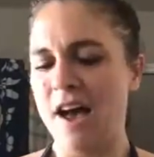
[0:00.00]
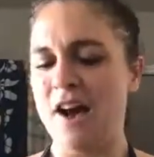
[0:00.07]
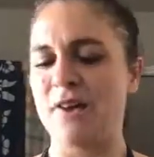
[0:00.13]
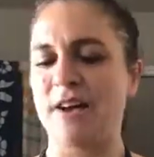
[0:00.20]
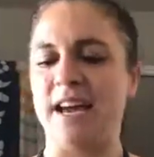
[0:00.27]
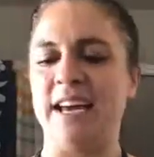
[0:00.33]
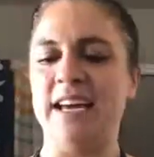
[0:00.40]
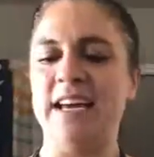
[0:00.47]

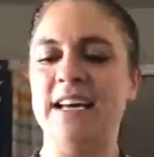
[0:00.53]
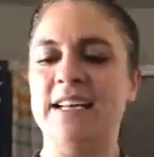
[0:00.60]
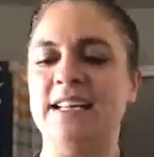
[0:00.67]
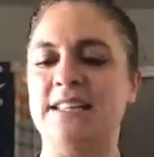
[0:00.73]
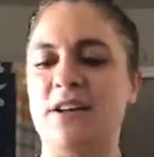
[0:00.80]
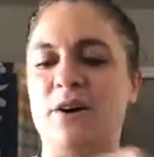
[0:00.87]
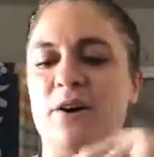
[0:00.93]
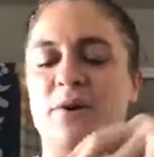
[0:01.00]
Okay,
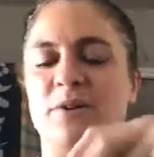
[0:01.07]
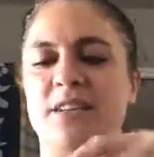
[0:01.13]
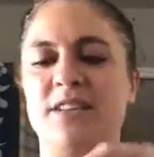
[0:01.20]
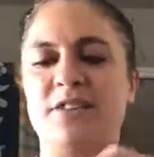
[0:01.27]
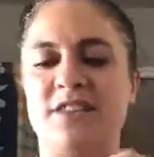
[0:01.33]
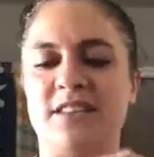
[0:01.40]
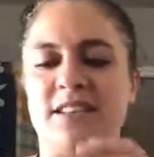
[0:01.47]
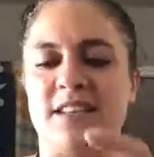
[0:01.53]
so
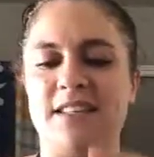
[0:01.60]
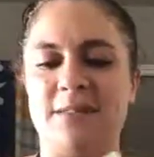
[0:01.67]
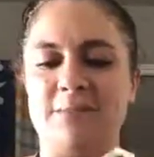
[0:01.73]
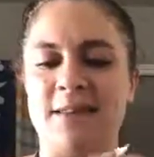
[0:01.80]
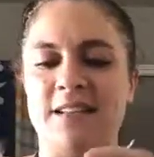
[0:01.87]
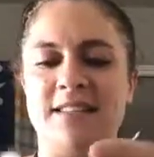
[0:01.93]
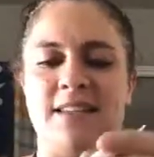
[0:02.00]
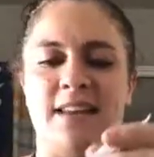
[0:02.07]
let's just get to
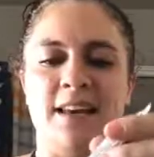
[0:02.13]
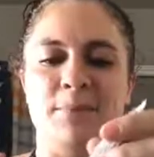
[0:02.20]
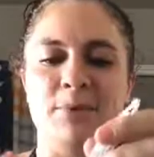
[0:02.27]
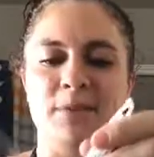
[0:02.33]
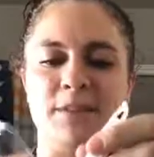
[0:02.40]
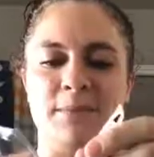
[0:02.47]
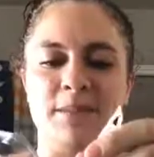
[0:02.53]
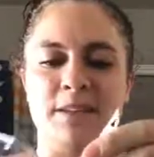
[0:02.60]
mixing and
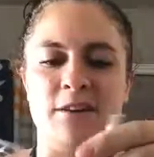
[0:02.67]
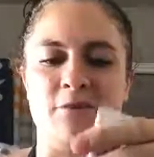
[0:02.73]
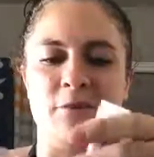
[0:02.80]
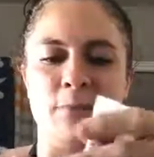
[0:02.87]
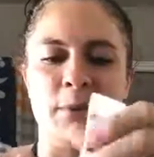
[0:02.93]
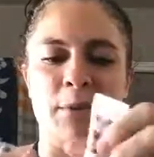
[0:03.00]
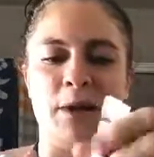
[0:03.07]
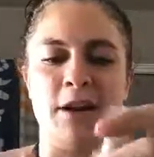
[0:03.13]
put some stuff
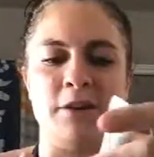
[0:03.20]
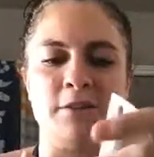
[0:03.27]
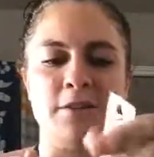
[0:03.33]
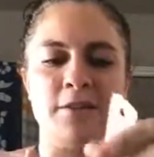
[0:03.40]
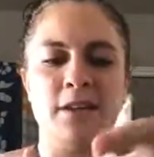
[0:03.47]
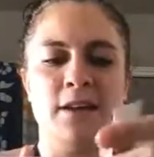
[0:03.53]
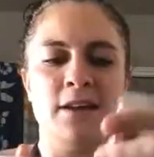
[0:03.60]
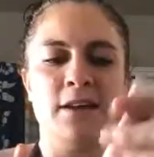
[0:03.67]
on my brows.